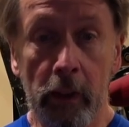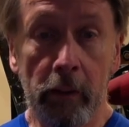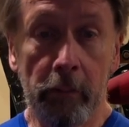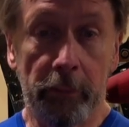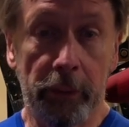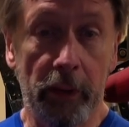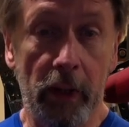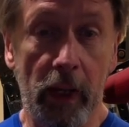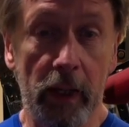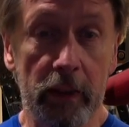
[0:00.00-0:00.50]

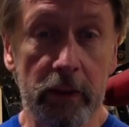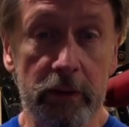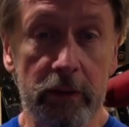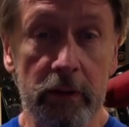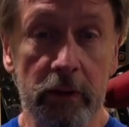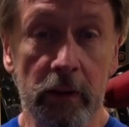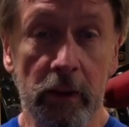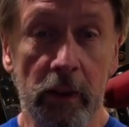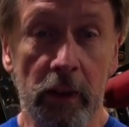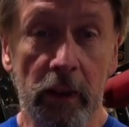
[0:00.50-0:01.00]

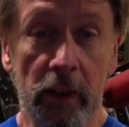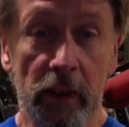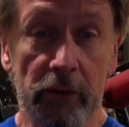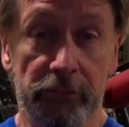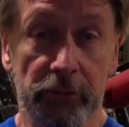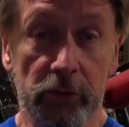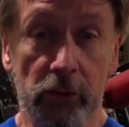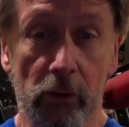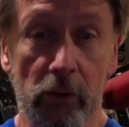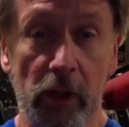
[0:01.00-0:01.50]
Plus, if
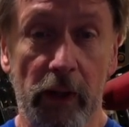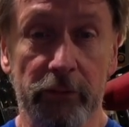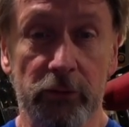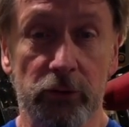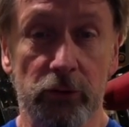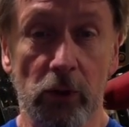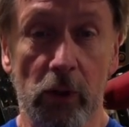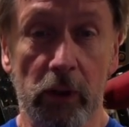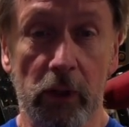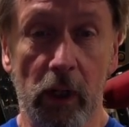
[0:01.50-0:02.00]
you don't have
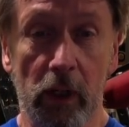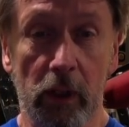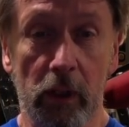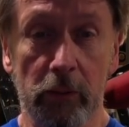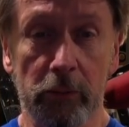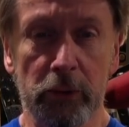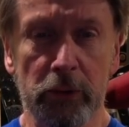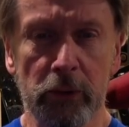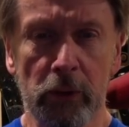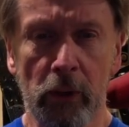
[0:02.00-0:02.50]
strong
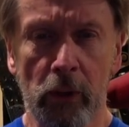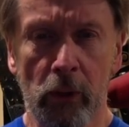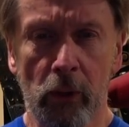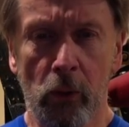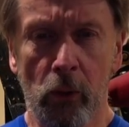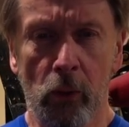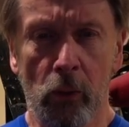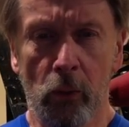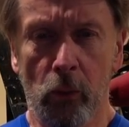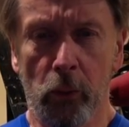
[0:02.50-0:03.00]
arms,
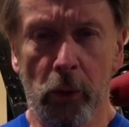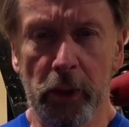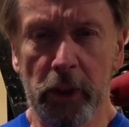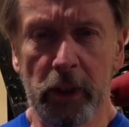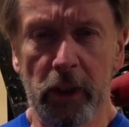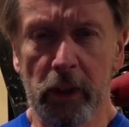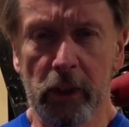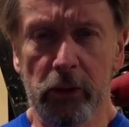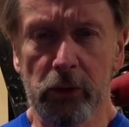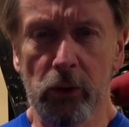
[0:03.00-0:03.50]
what are you
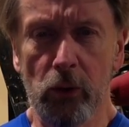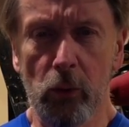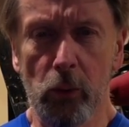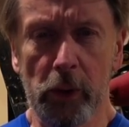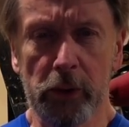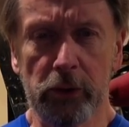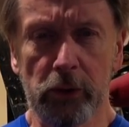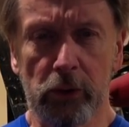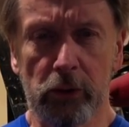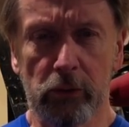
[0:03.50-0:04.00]
going to do
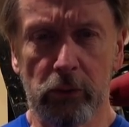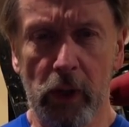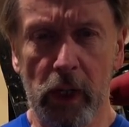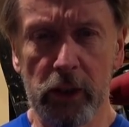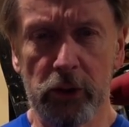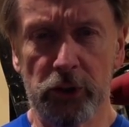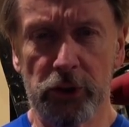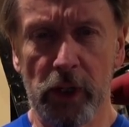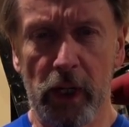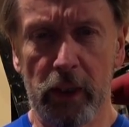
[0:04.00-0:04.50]
when your
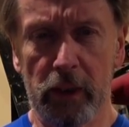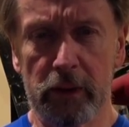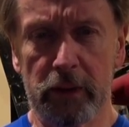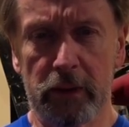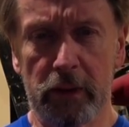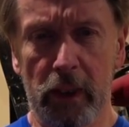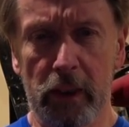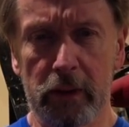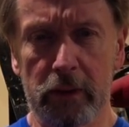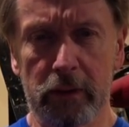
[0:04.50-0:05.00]
grandchild
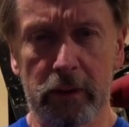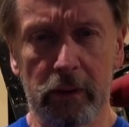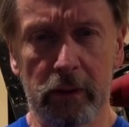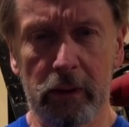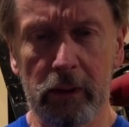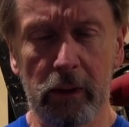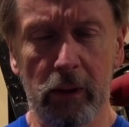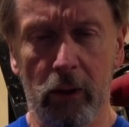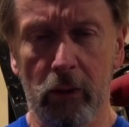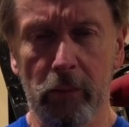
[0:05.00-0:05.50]
says,
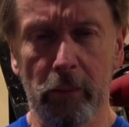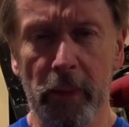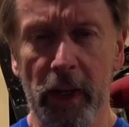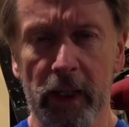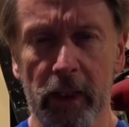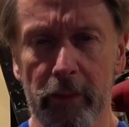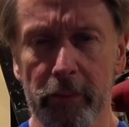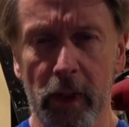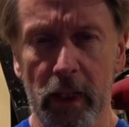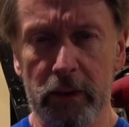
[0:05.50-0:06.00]

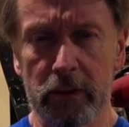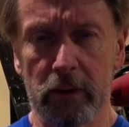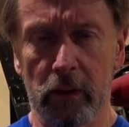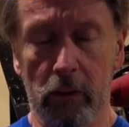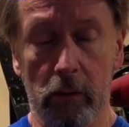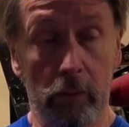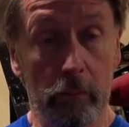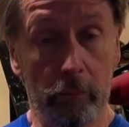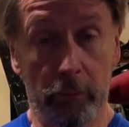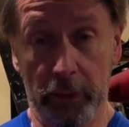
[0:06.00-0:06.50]
make a
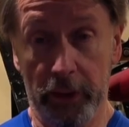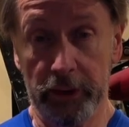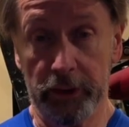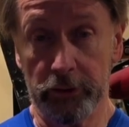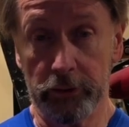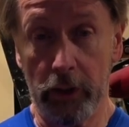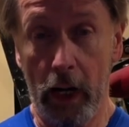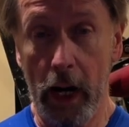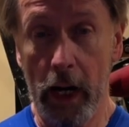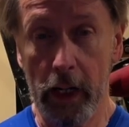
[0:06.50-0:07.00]
muscle? Blink
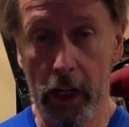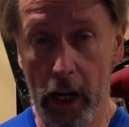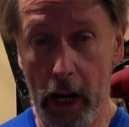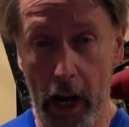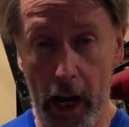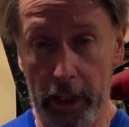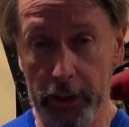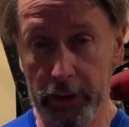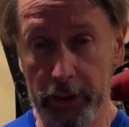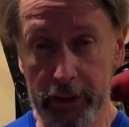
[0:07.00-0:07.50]
your
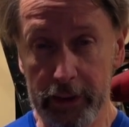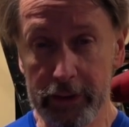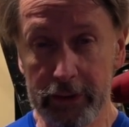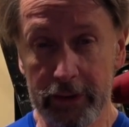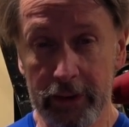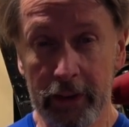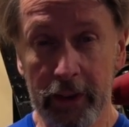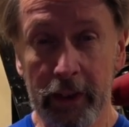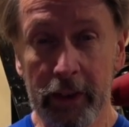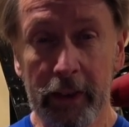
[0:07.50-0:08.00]

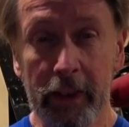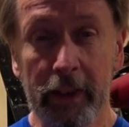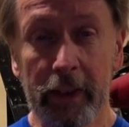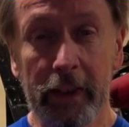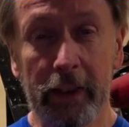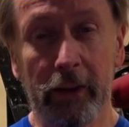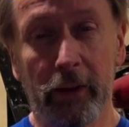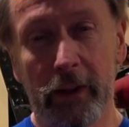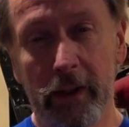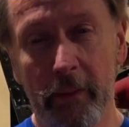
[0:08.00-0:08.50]
eyelids?
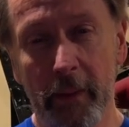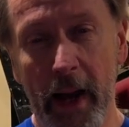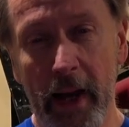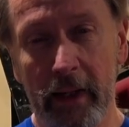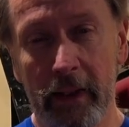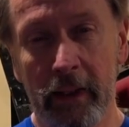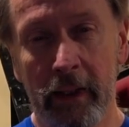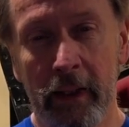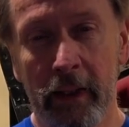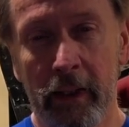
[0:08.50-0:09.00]
Come
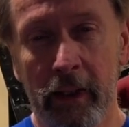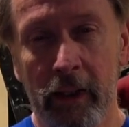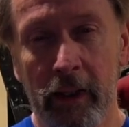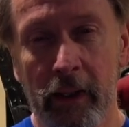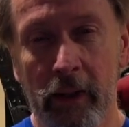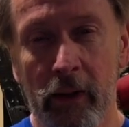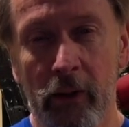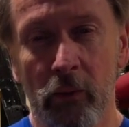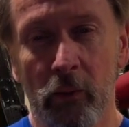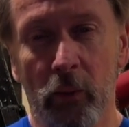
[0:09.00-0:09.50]
on.
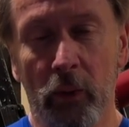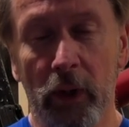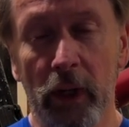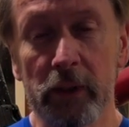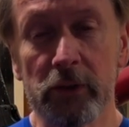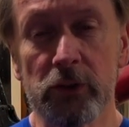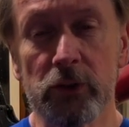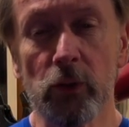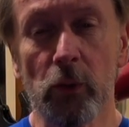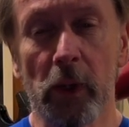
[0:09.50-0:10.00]
Well,
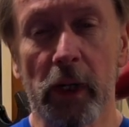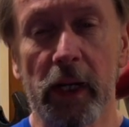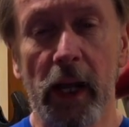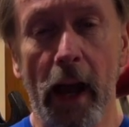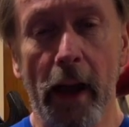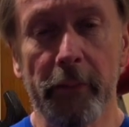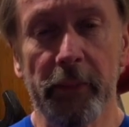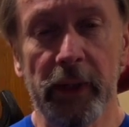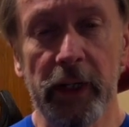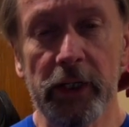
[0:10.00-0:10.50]
let's do a
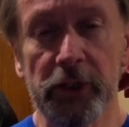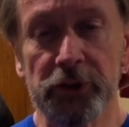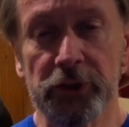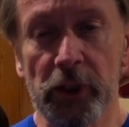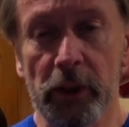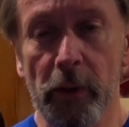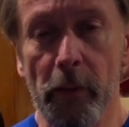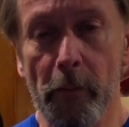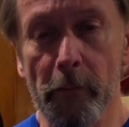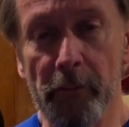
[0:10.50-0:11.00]

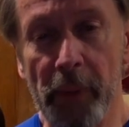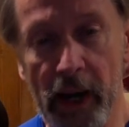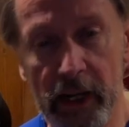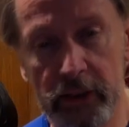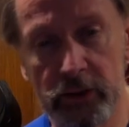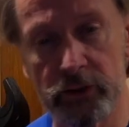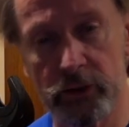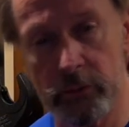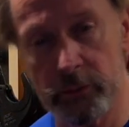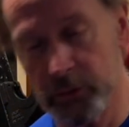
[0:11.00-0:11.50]
combination
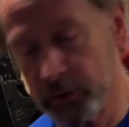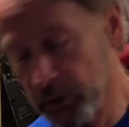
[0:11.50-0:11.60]
biceps